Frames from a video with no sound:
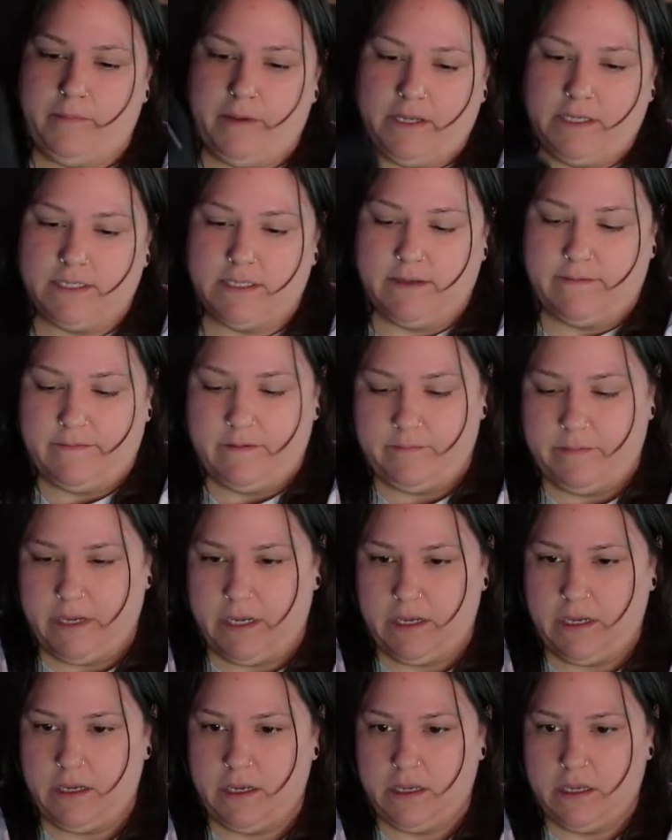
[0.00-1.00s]
by stuff on
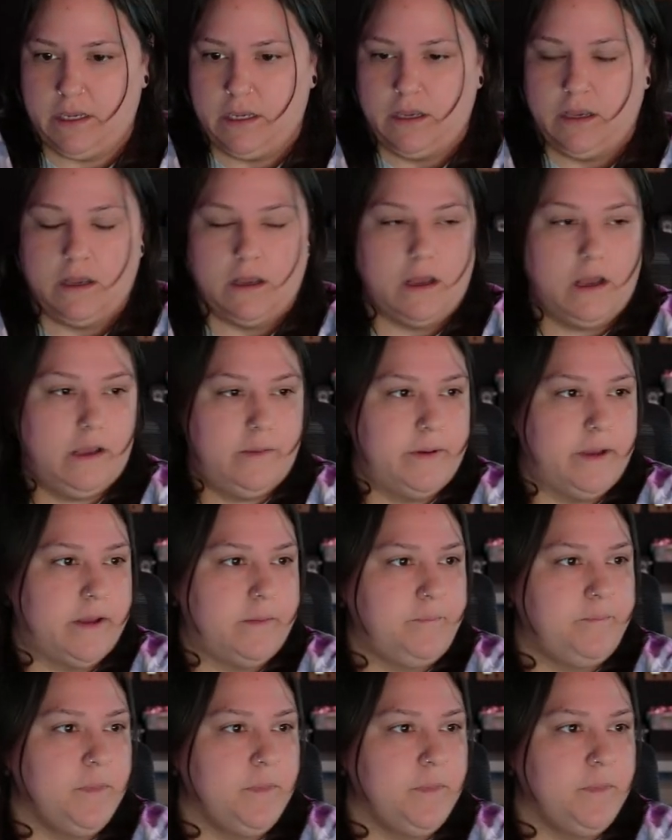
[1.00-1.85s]
my iPad.